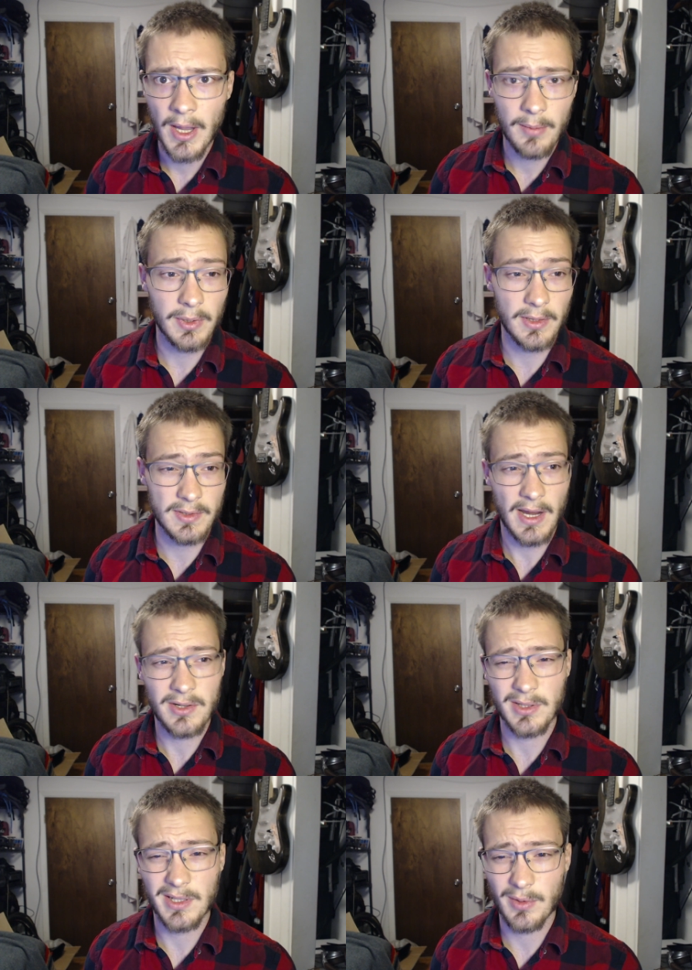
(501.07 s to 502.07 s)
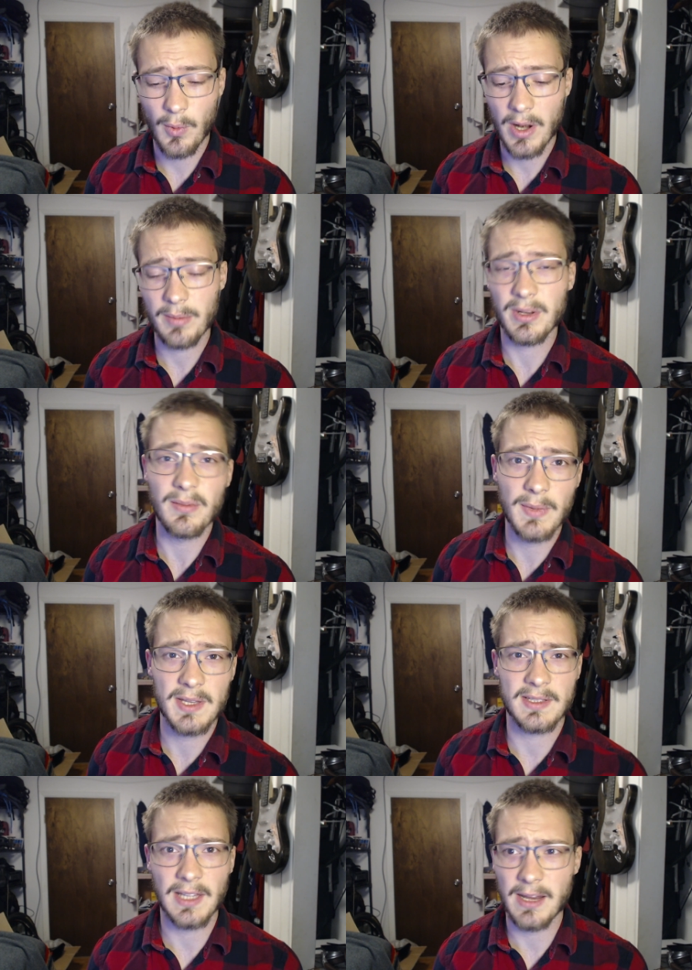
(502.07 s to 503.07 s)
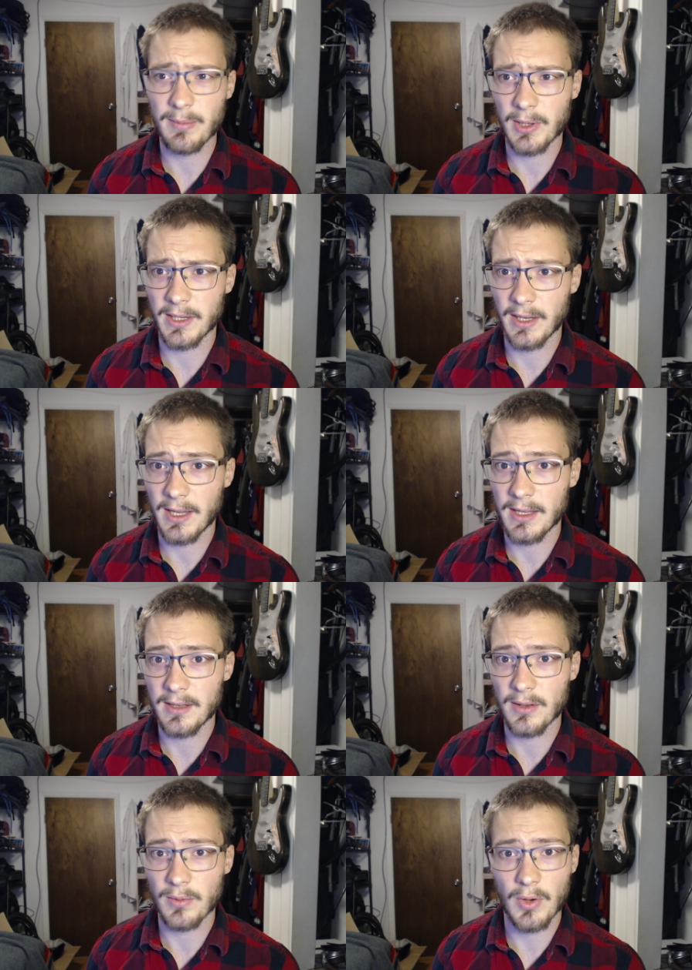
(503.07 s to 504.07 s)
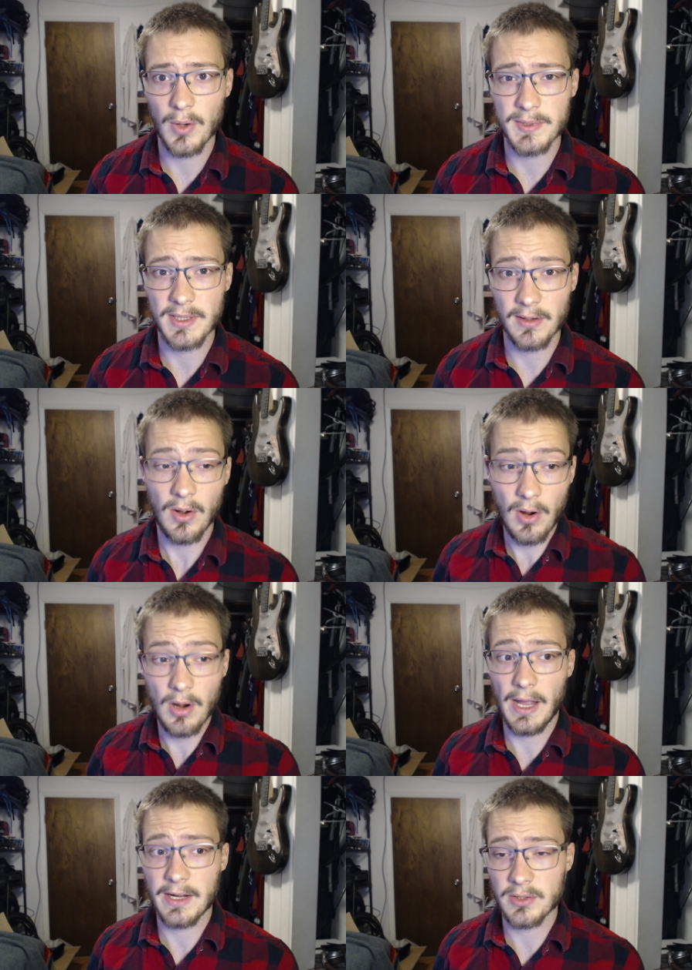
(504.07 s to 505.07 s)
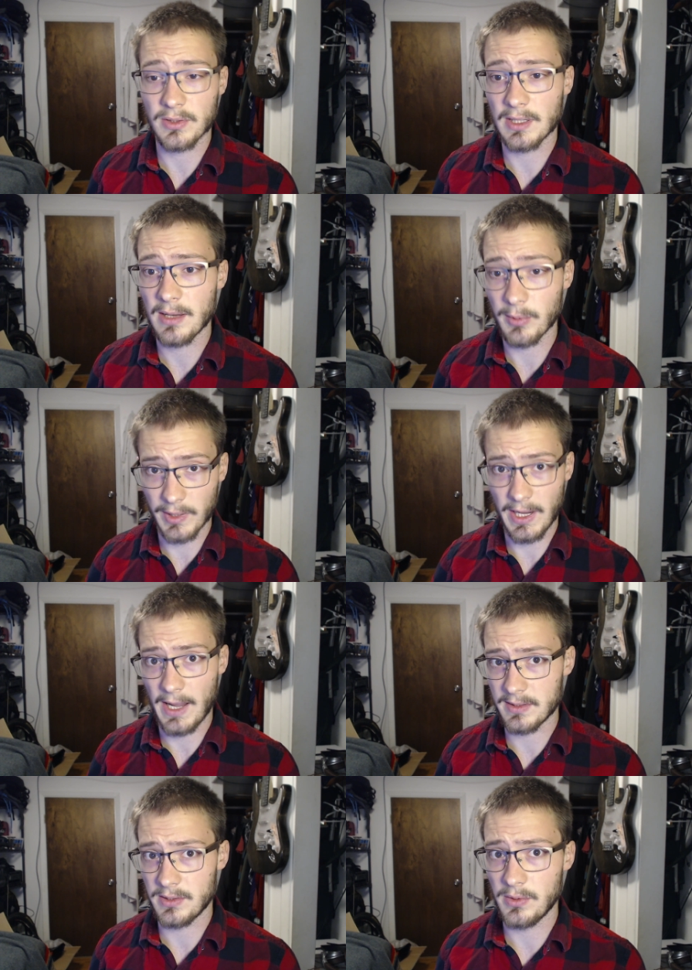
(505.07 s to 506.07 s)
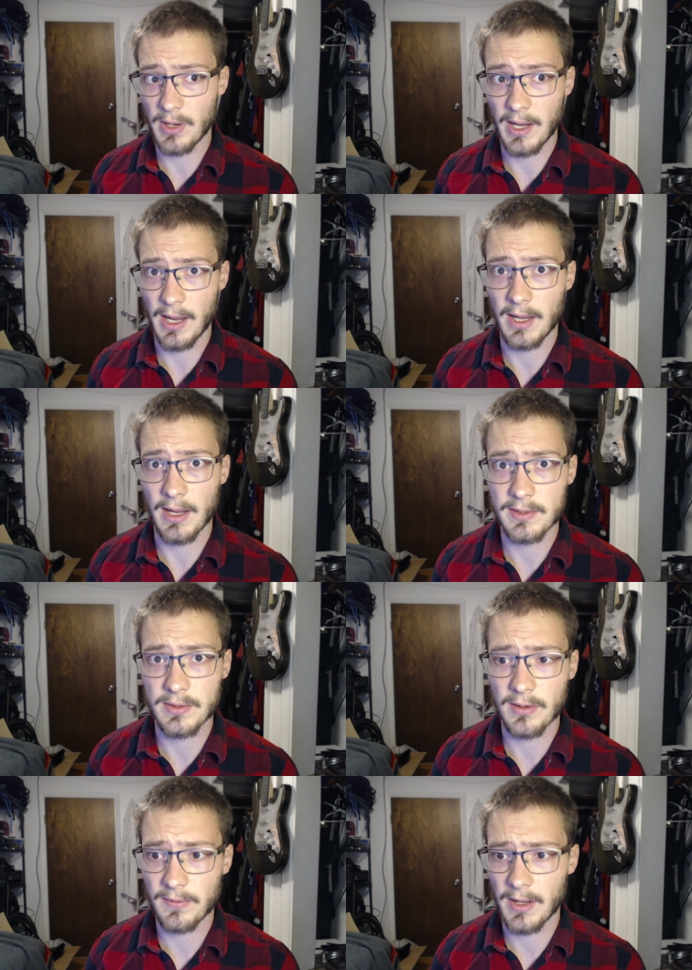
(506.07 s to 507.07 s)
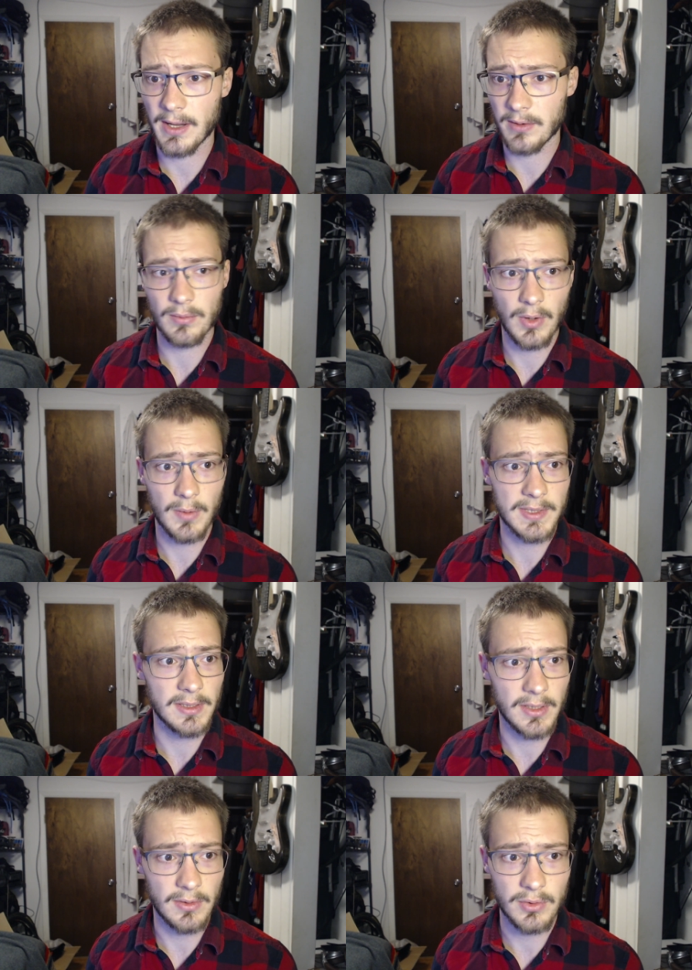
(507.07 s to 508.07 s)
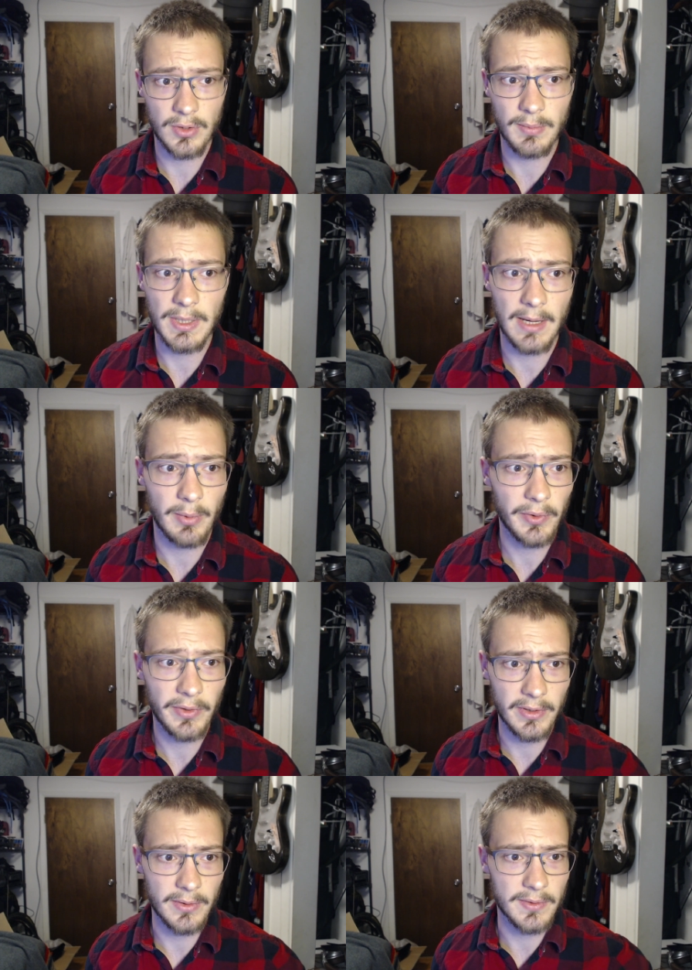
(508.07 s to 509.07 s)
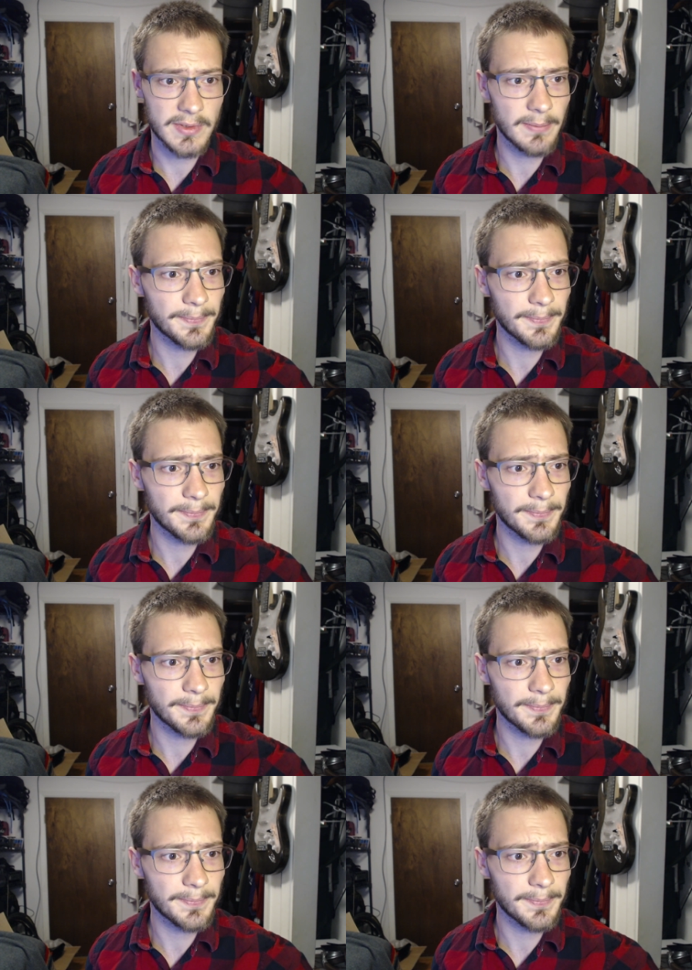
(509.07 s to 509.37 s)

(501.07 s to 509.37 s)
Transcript: but there's actually quite a bit of mislabeling in the ropes that are actually labeled as UIAA certified or ropes that you should be able to use.